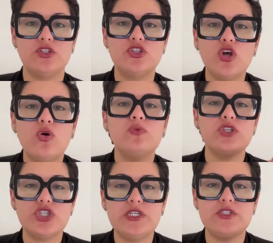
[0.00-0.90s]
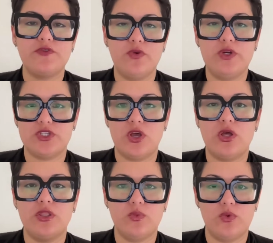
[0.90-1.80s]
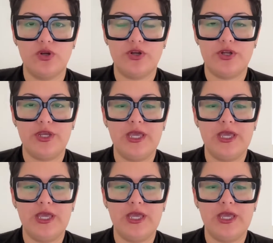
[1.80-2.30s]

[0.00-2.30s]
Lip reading: don't just focus on the word.